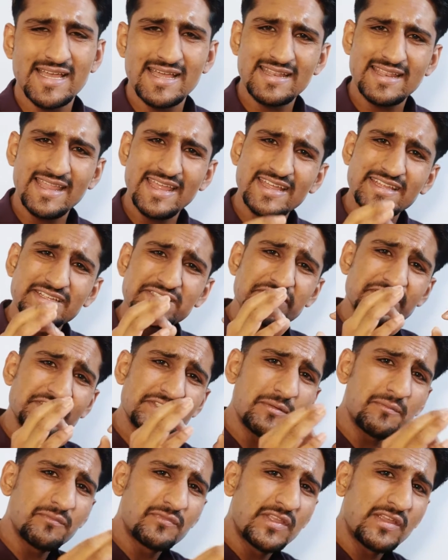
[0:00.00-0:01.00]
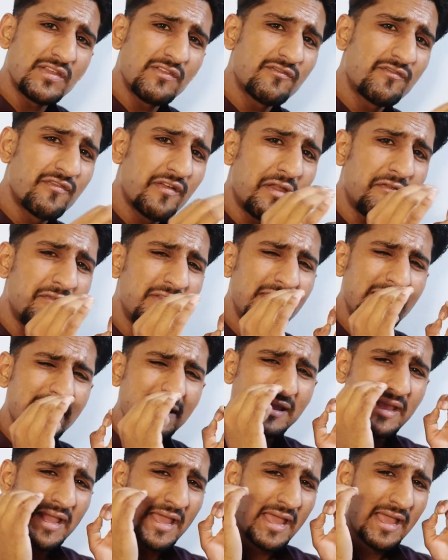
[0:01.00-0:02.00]
that is something
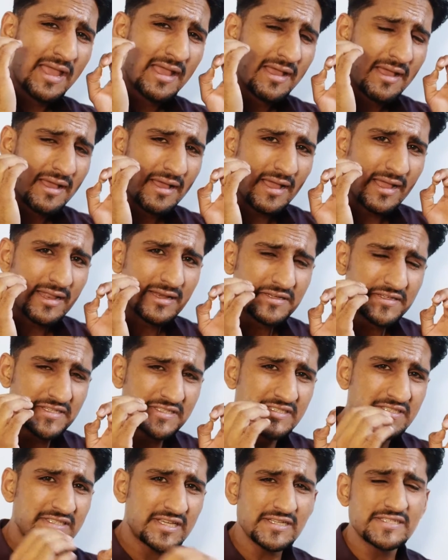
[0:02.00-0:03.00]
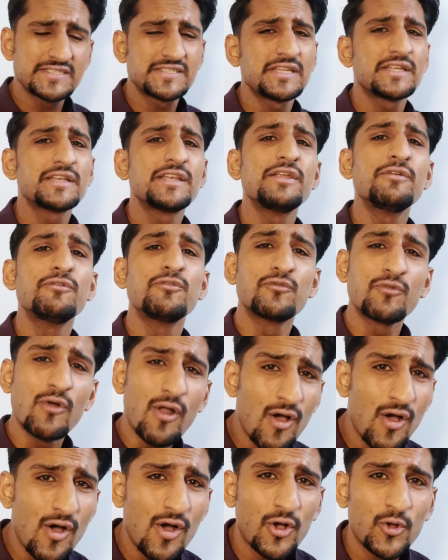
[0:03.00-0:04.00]
very disgustingly
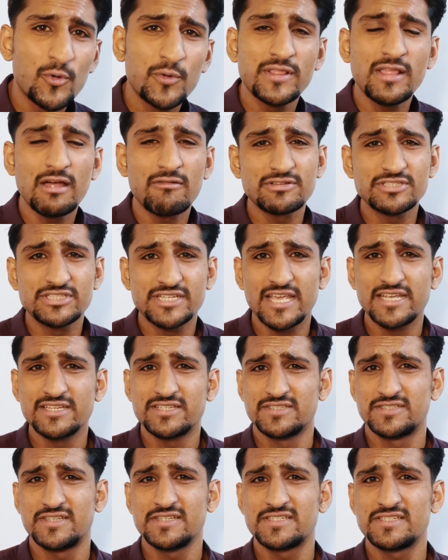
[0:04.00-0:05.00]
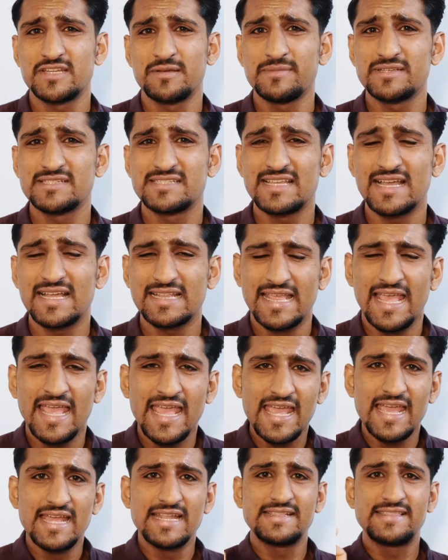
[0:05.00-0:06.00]
wrong with our education system, is that
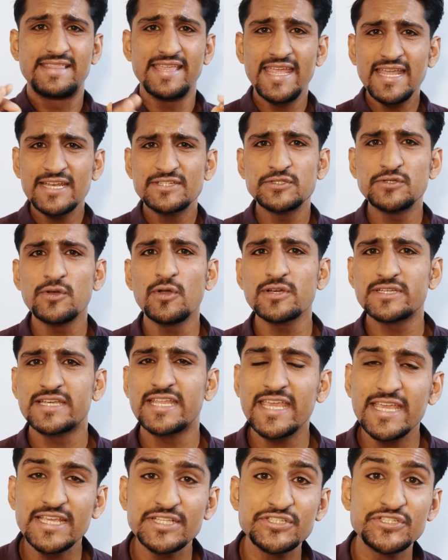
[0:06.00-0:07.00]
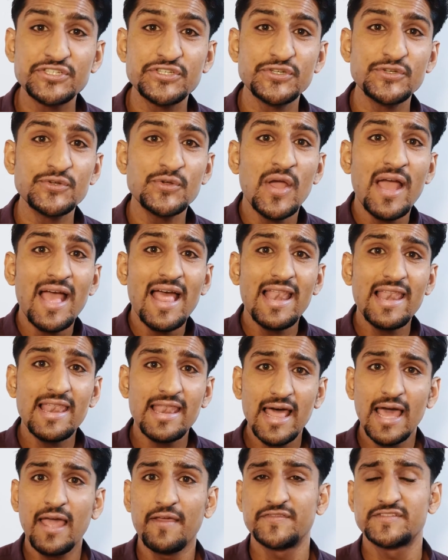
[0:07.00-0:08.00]
they do not teach you
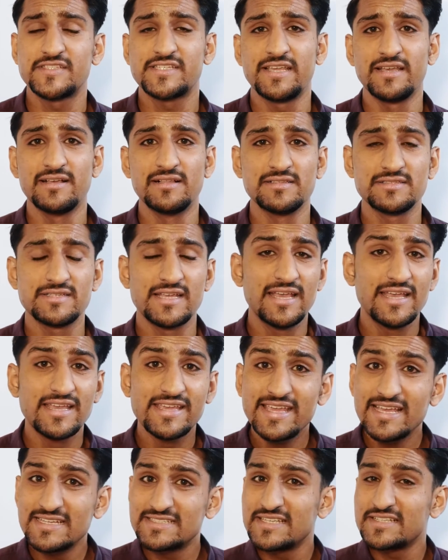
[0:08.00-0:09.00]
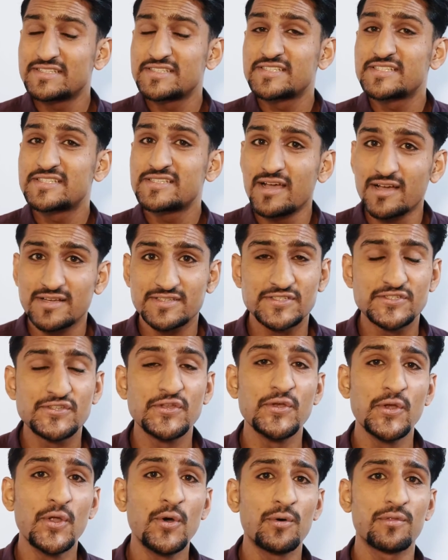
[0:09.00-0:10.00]
life skills. Yes, it sucks
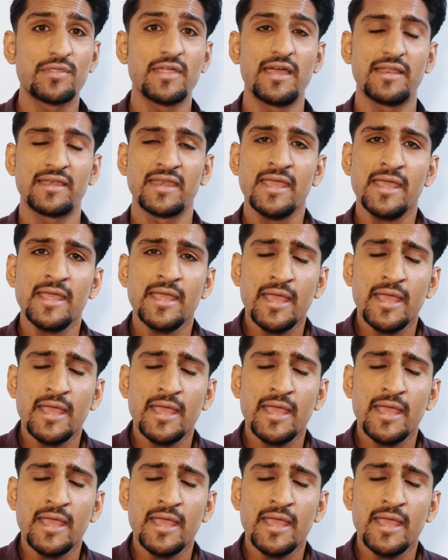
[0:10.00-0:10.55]
to know that,